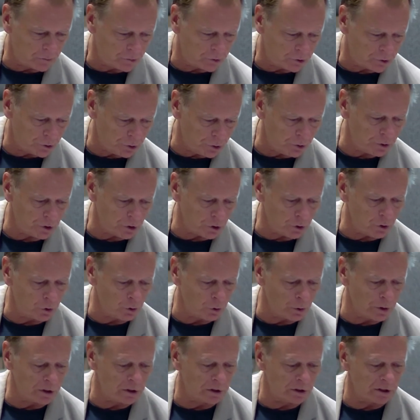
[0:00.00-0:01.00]
to
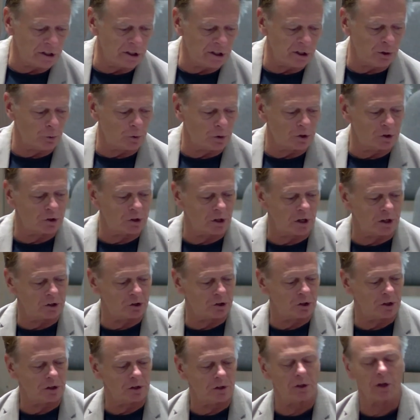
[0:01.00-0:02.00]
you, and anyone
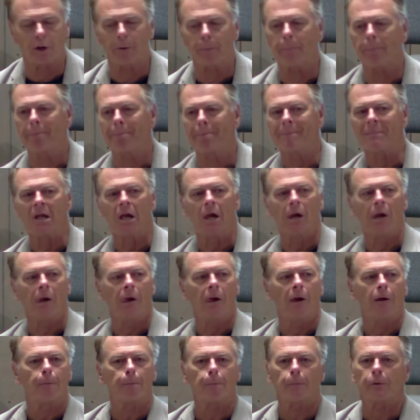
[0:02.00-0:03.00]
touching them,
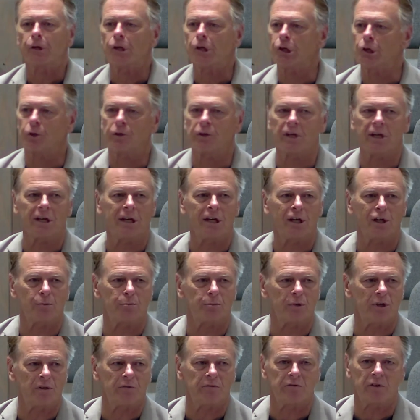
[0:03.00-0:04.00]
you know, they can't
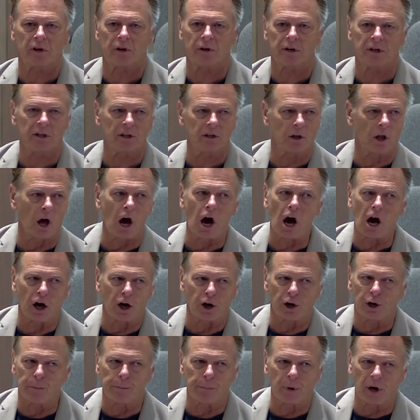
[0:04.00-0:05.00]
be a very
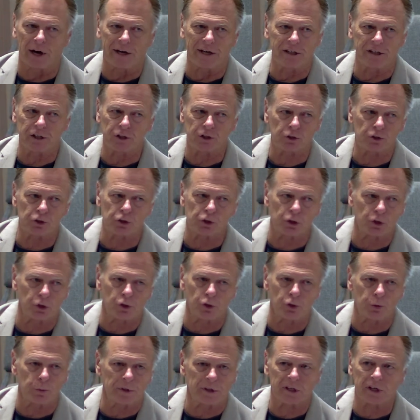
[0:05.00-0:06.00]
law abiding
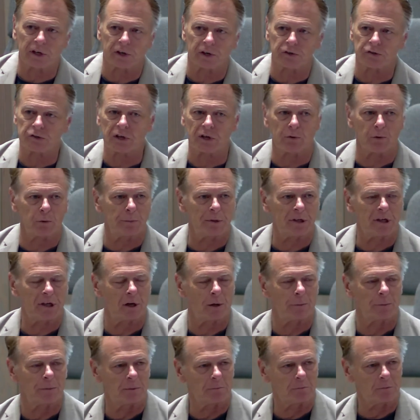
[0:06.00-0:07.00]
Jew because they would
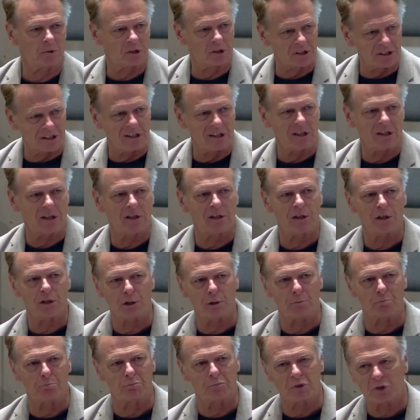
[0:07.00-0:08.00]
become unclean,
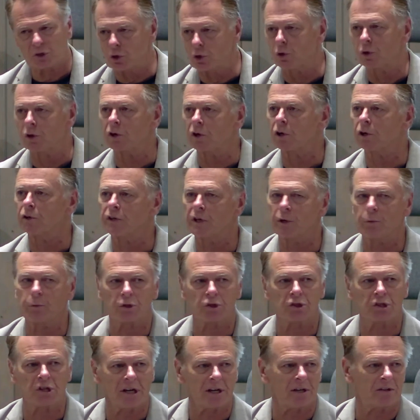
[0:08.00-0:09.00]
impure, they
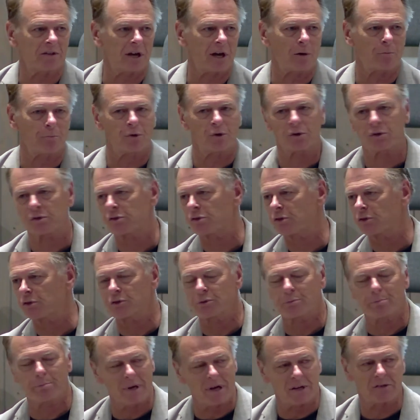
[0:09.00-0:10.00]
would take that
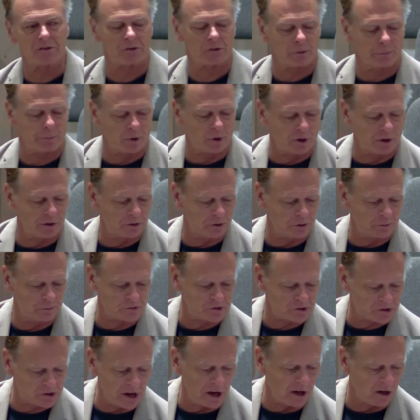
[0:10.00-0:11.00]
person's mess upon
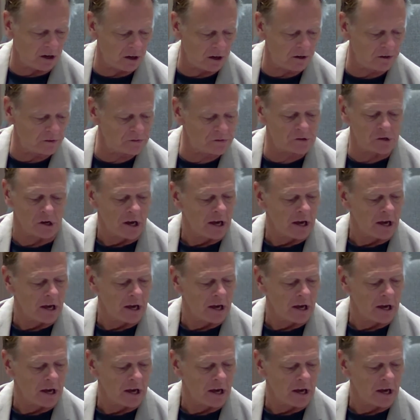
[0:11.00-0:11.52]
themselves.